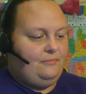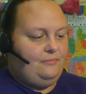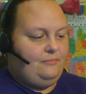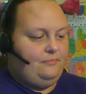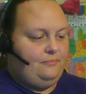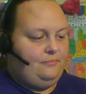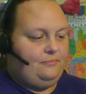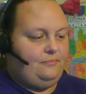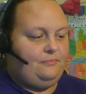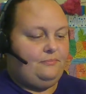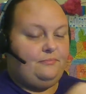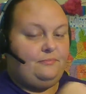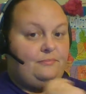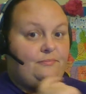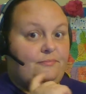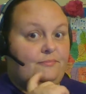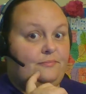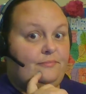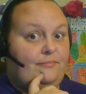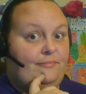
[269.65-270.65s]

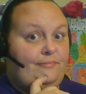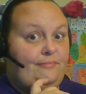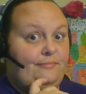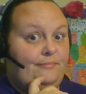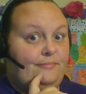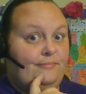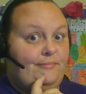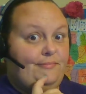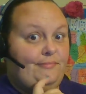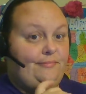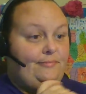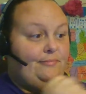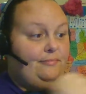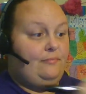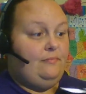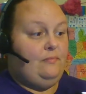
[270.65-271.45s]
(silence)